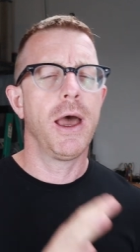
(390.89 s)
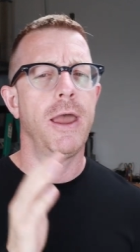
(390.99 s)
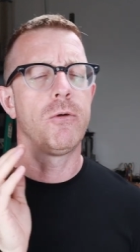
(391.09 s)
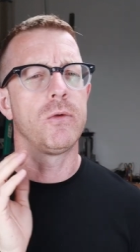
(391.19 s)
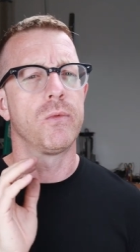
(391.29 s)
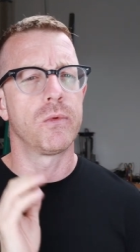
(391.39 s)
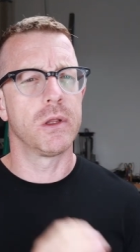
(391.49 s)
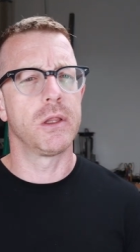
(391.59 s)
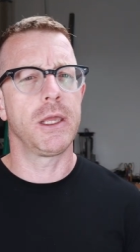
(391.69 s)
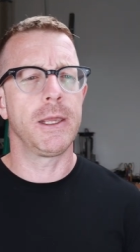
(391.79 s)
I would
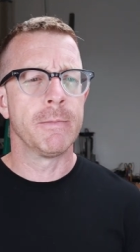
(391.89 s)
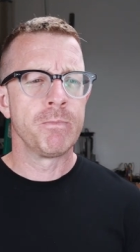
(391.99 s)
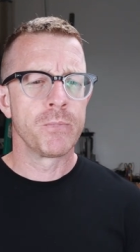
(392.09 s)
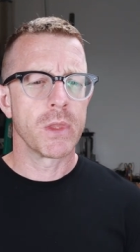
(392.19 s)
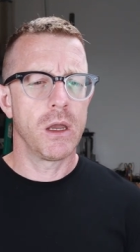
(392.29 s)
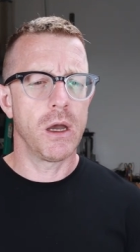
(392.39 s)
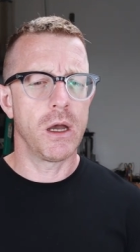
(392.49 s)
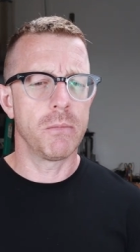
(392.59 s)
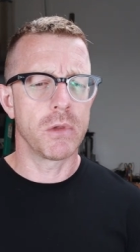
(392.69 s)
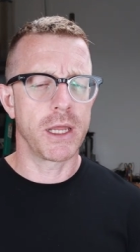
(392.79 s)
really
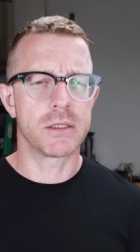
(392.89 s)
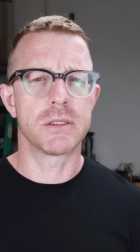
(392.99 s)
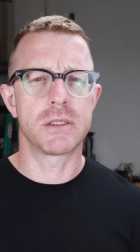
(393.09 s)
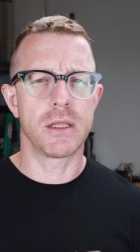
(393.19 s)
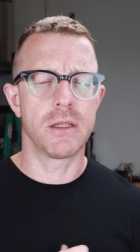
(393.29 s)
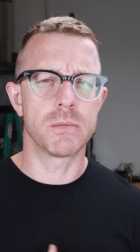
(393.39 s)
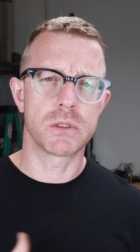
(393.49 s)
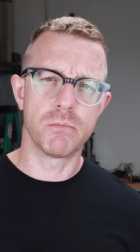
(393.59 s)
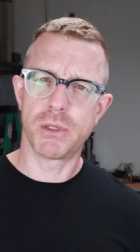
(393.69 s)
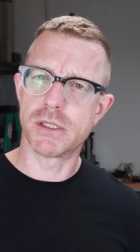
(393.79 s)
um, like to send them
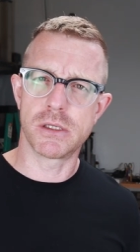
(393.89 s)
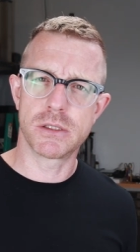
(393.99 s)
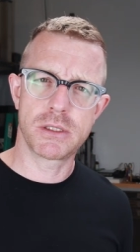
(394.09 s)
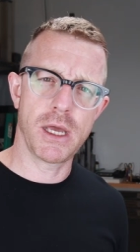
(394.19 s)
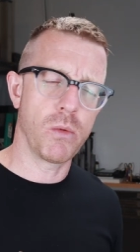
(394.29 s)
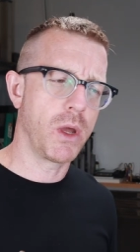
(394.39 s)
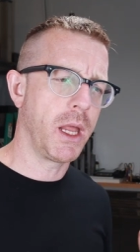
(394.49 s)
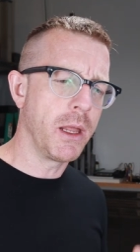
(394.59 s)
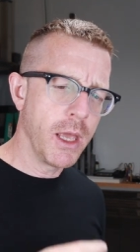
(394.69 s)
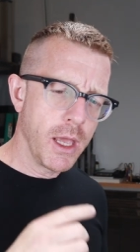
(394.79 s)
some business. That
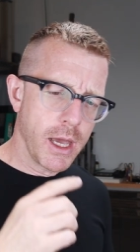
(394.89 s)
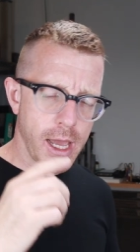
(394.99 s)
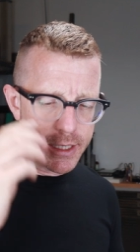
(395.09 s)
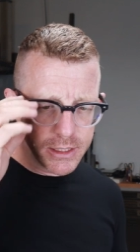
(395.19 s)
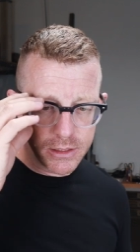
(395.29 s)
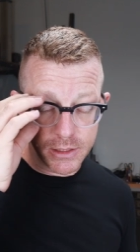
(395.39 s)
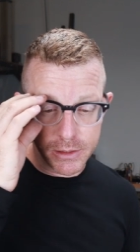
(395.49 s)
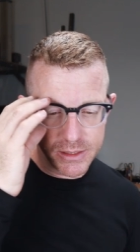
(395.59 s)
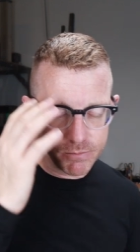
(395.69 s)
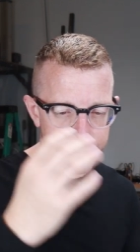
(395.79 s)
way I
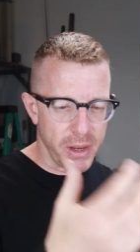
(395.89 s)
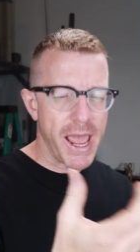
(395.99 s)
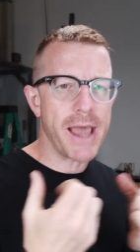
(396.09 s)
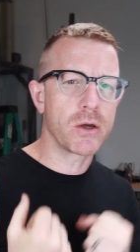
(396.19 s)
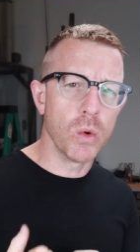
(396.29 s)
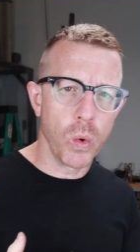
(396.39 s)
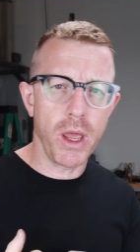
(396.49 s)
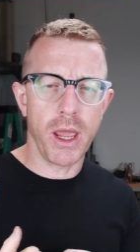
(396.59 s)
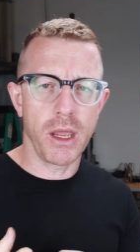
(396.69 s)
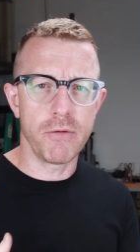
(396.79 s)
can back
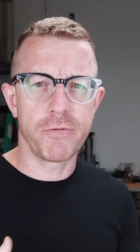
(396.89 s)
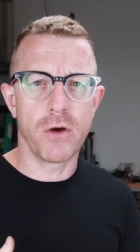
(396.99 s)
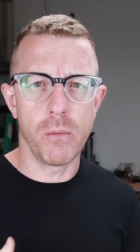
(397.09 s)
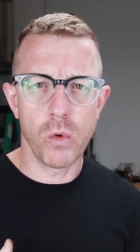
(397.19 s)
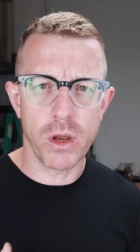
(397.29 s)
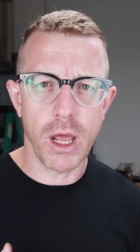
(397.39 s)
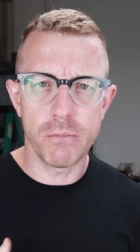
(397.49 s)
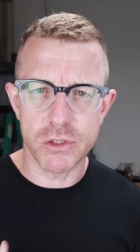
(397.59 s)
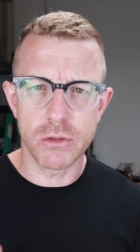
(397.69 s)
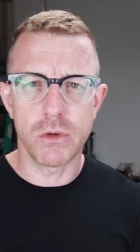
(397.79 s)
away from what
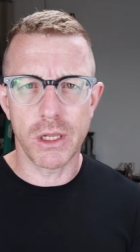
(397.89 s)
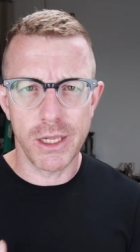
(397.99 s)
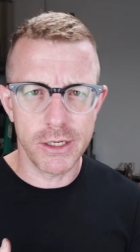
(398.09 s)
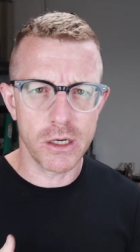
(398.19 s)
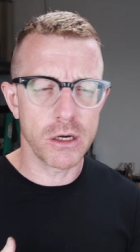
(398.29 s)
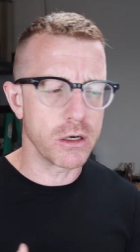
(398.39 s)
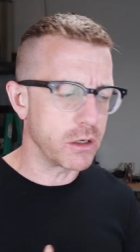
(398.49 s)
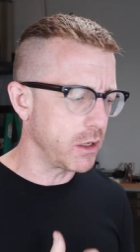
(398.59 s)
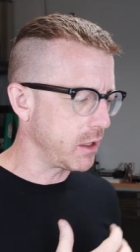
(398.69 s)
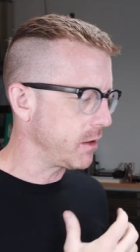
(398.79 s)
I'm doing
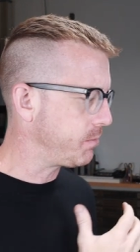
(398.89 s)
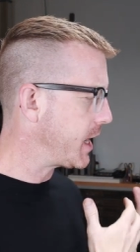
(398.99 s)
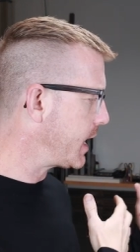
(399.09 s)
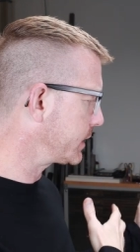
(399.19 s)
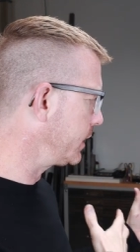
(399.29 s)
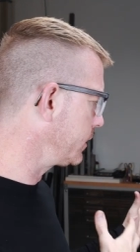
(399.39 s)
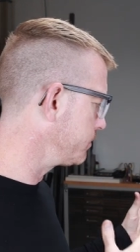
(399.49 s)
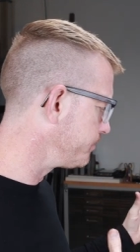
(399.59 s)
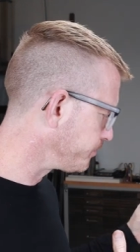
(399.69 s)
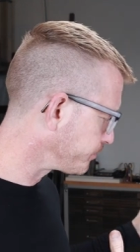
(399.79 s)
here, uh, packing